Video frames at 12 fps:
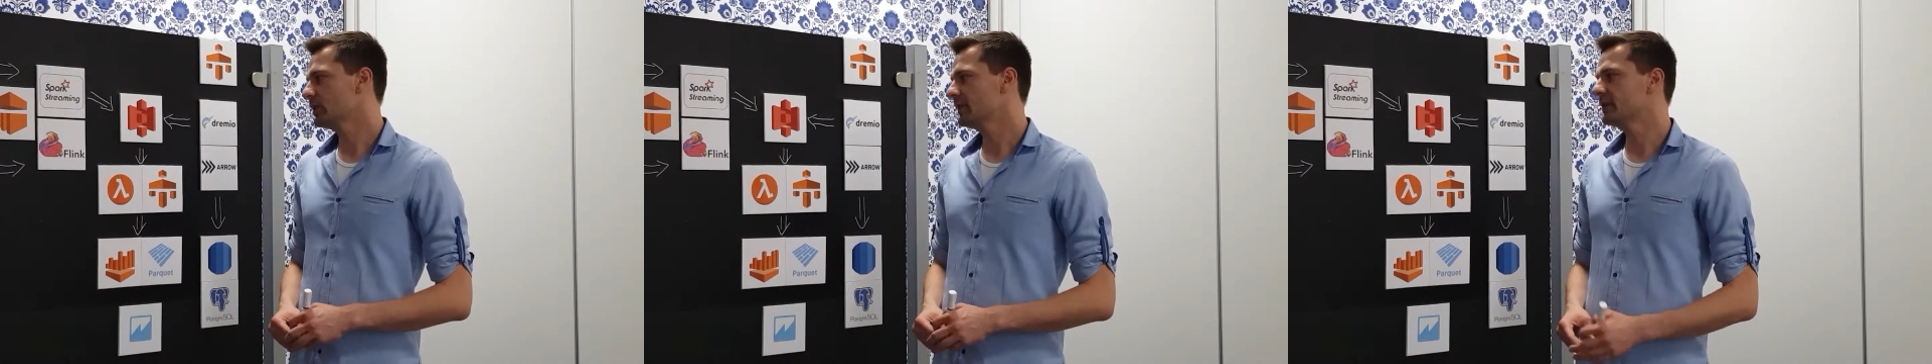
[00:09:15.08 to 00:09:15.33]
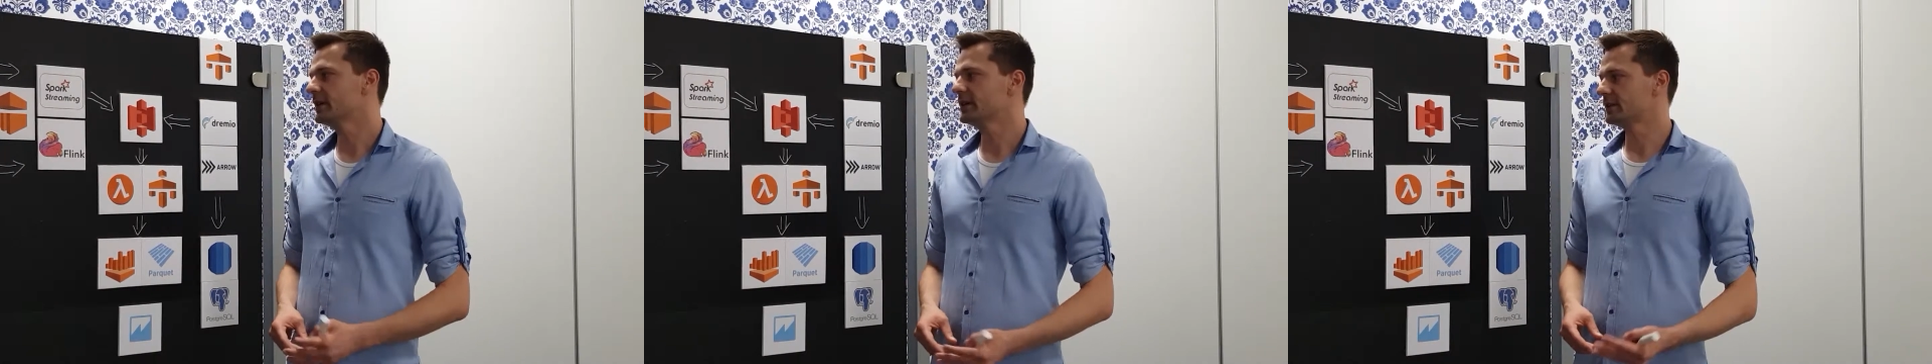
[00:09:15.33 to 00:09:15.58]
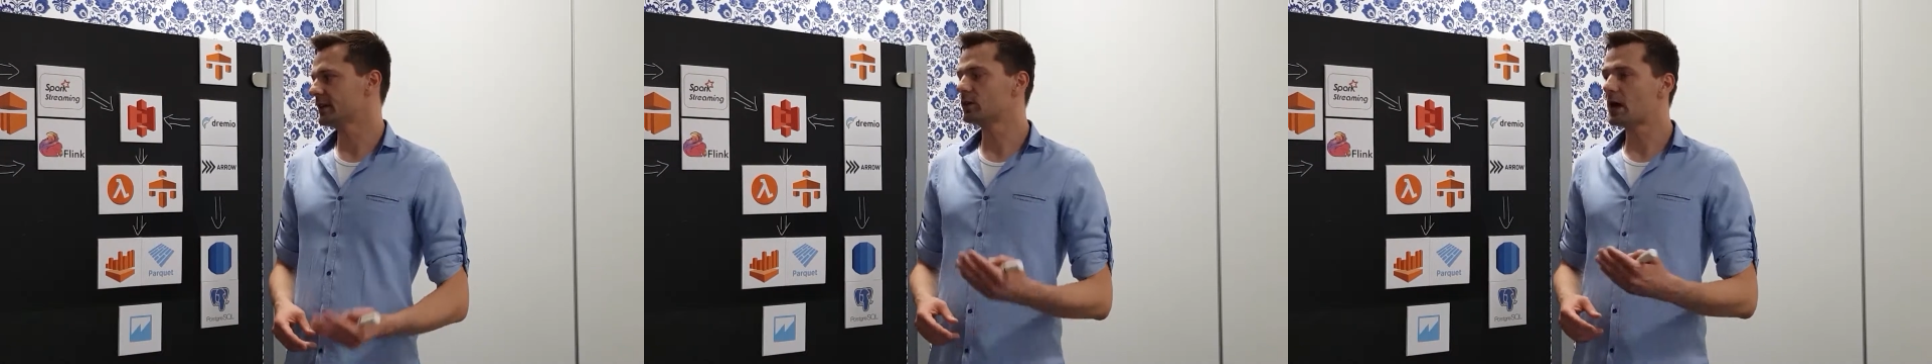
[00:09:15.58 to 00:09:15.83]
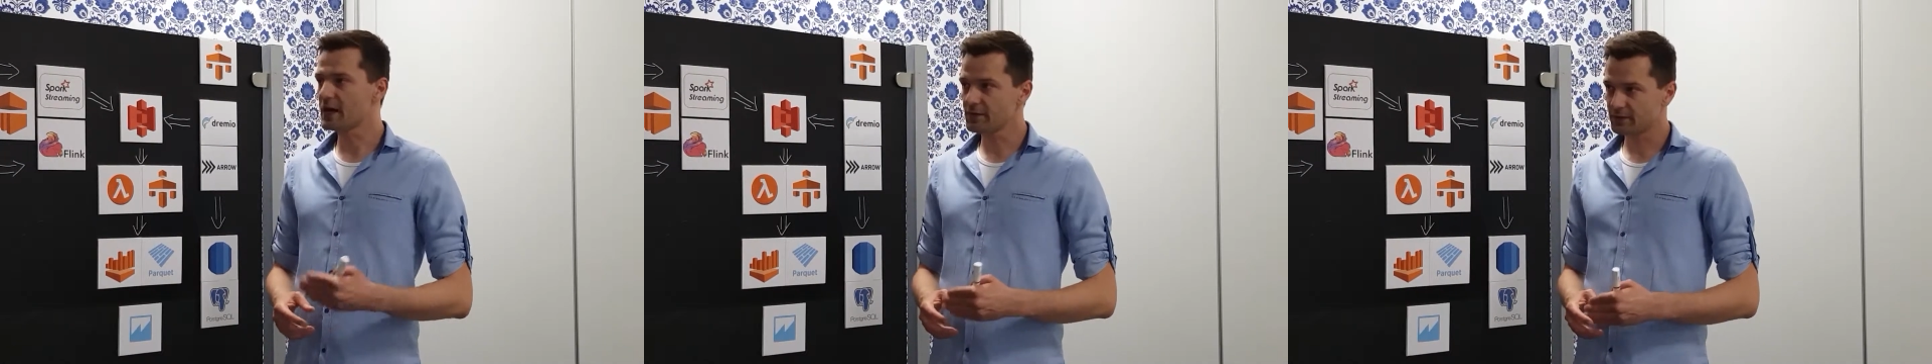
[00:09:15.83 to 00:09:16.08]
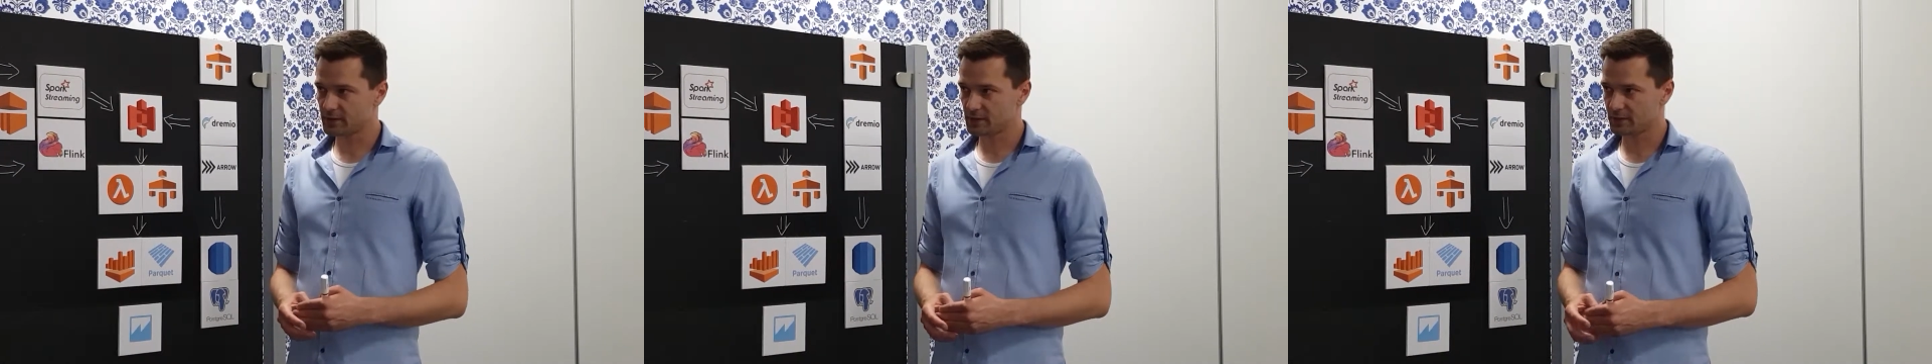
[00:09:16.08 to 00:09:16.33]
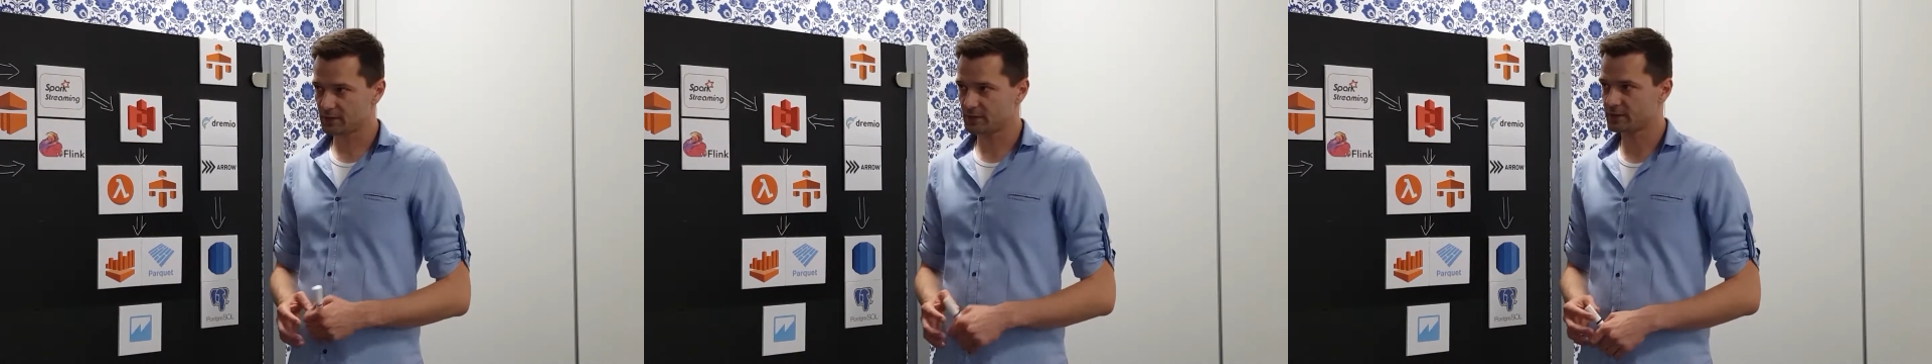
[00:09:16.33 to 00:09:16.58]
when it
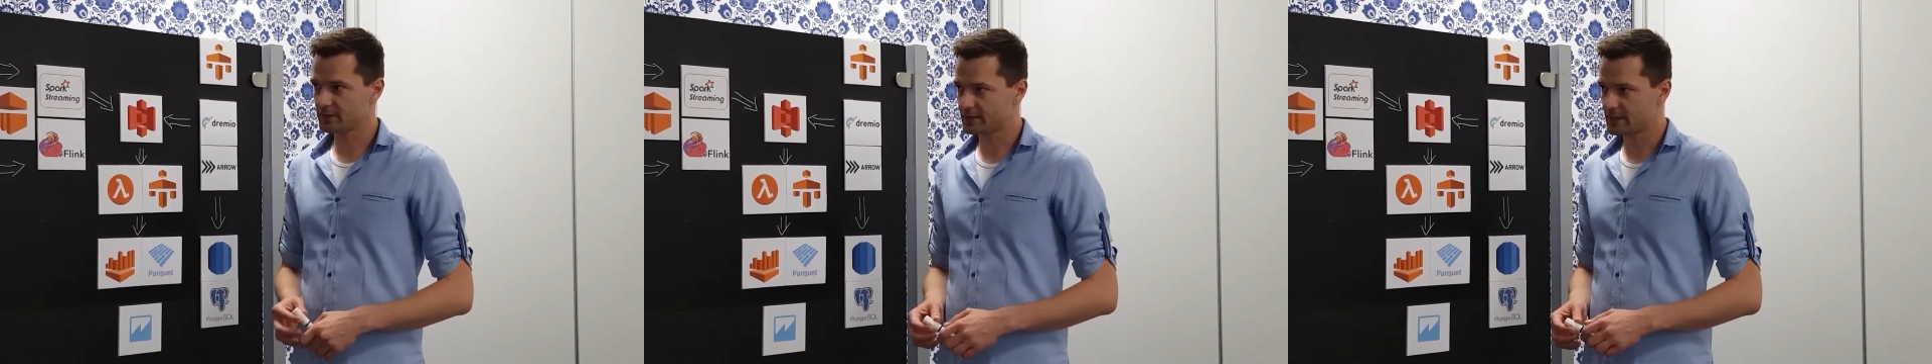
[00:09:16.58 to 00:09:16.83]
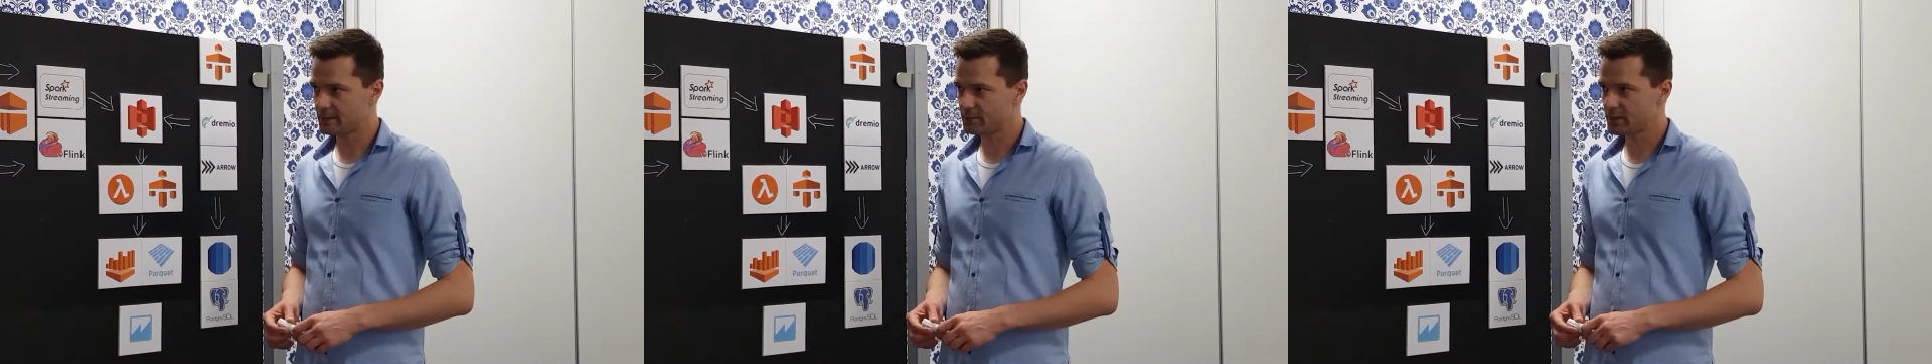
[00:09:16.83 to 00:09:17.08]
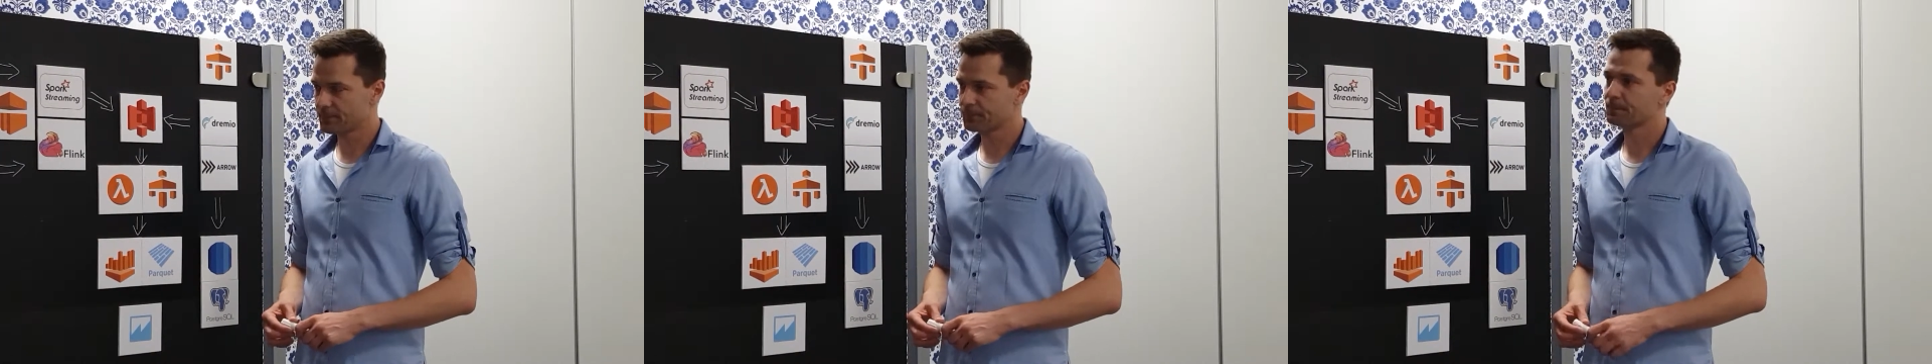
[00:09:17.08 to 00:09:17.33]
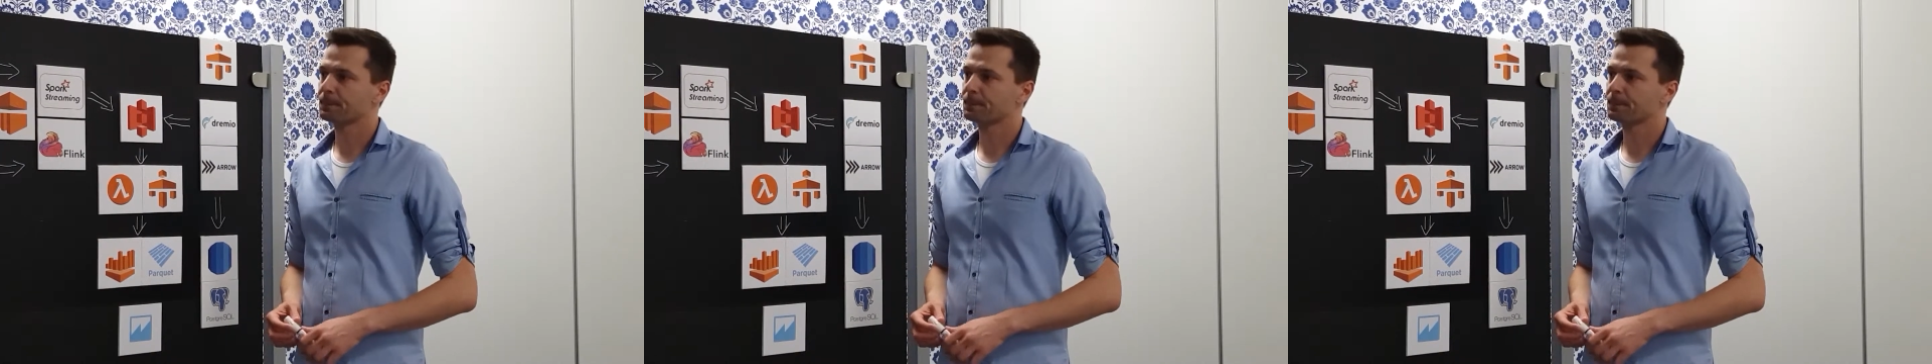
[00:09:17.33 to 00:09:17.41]
arrives in the system,